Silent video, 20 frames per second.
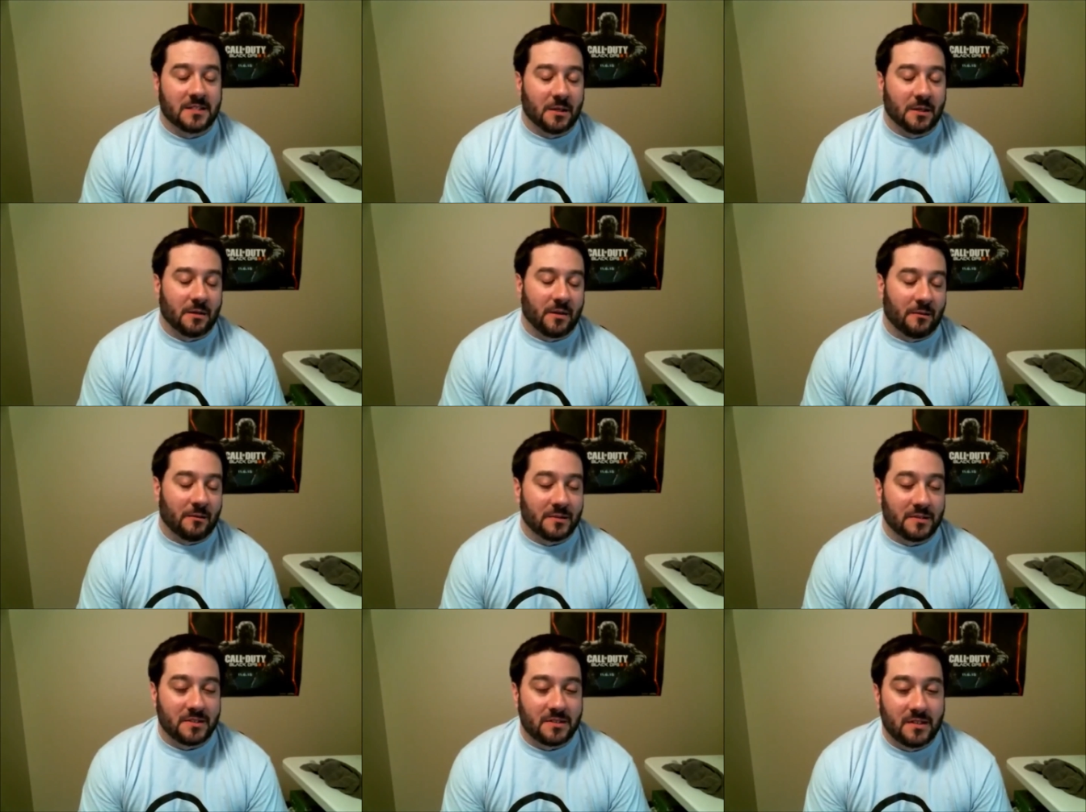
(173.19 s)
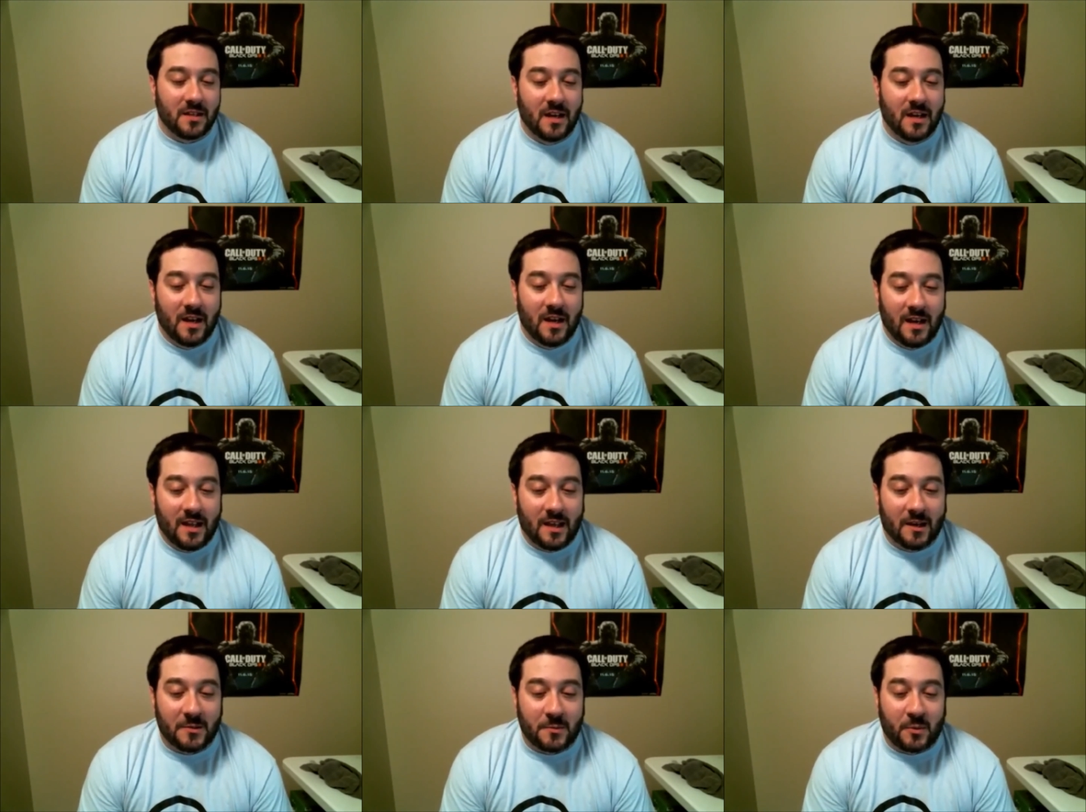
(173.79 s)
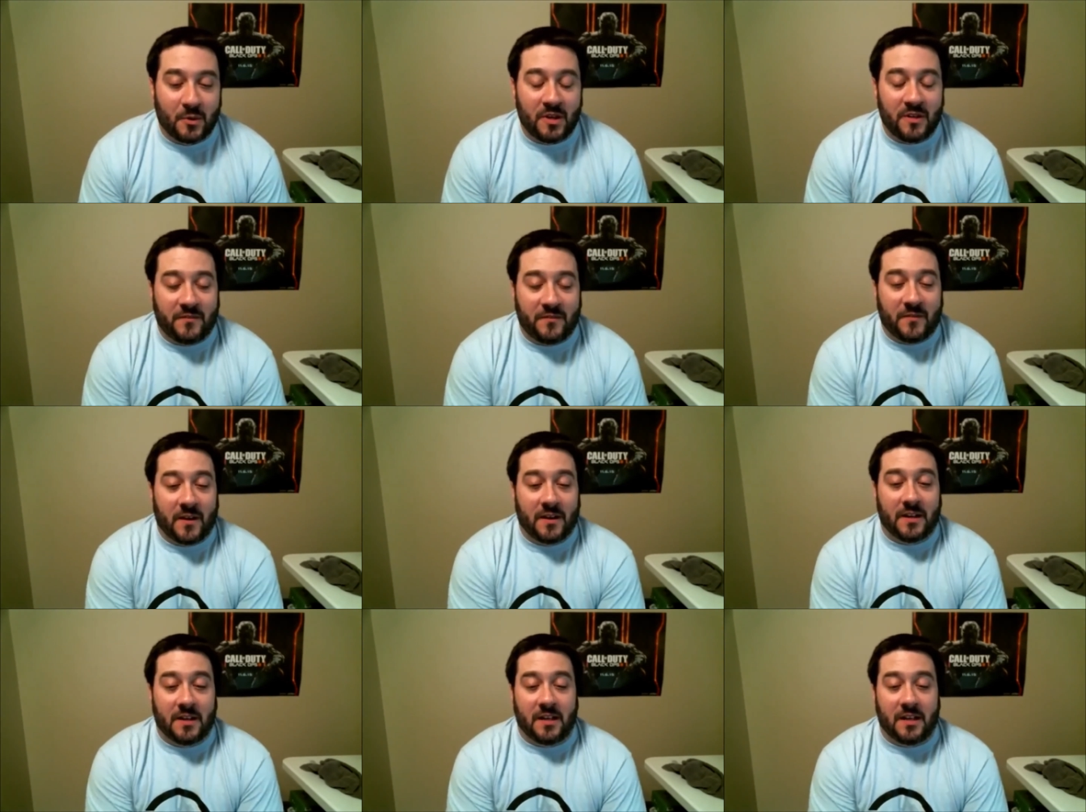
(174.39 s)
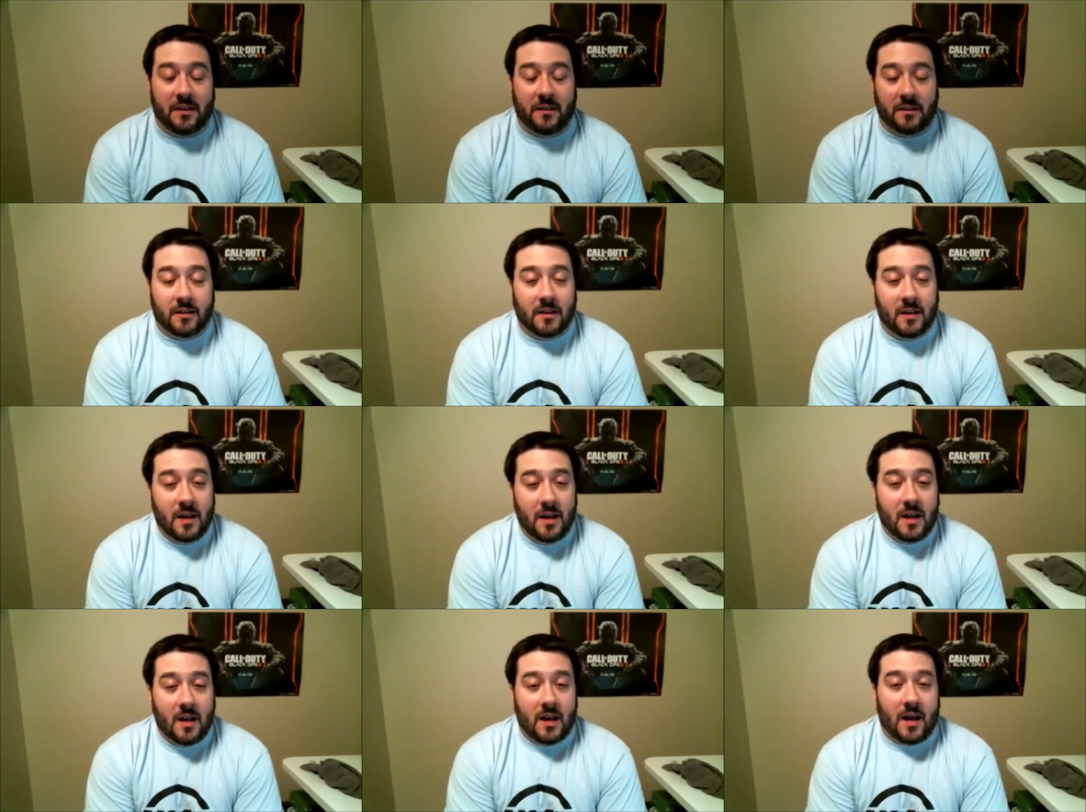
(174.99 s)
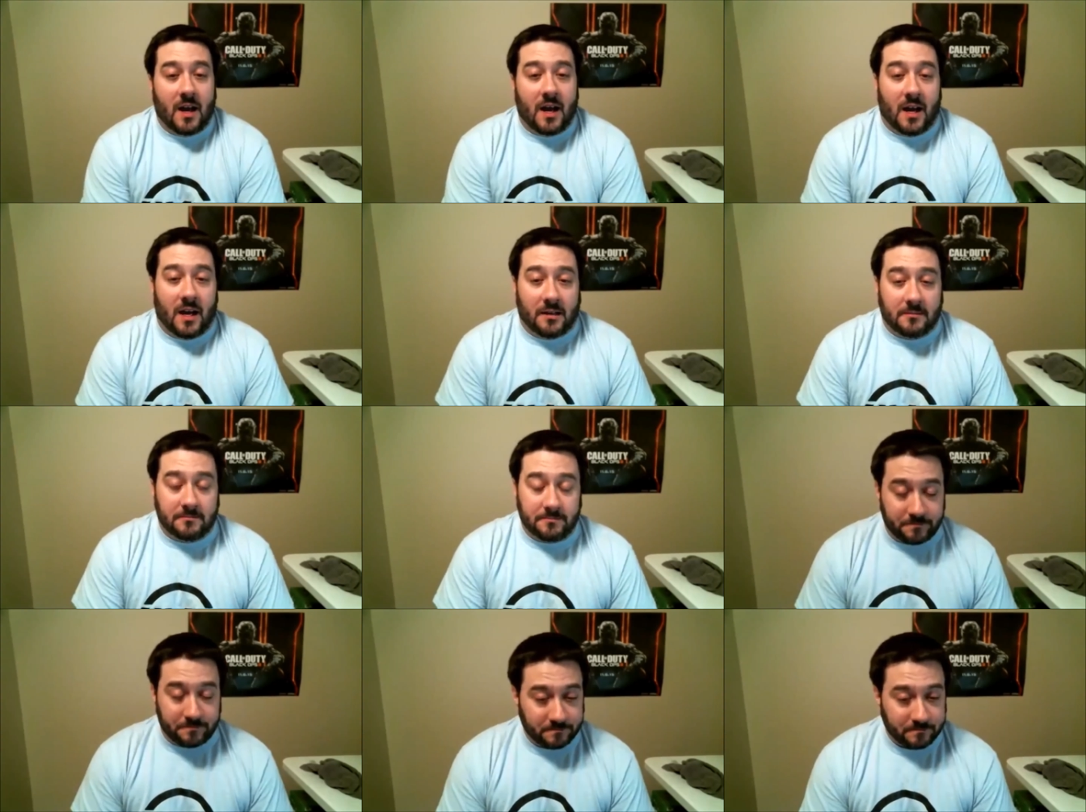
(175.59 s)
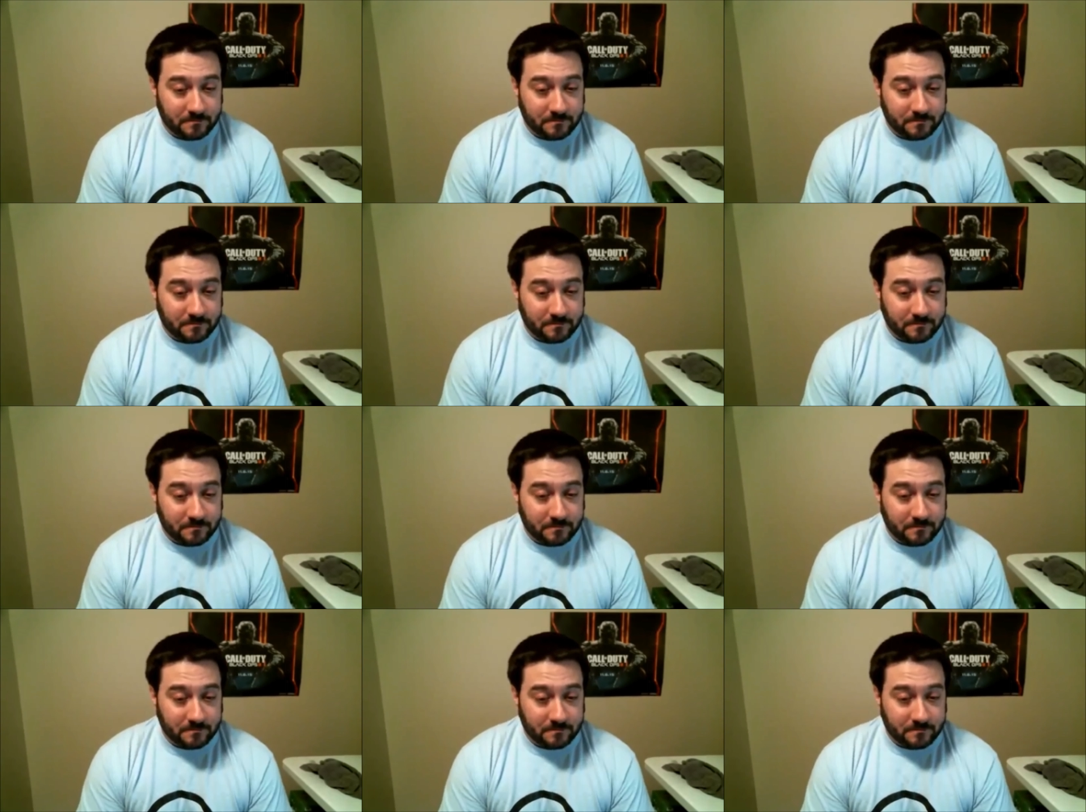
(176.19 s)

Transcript: So that was pretty fun to hear. And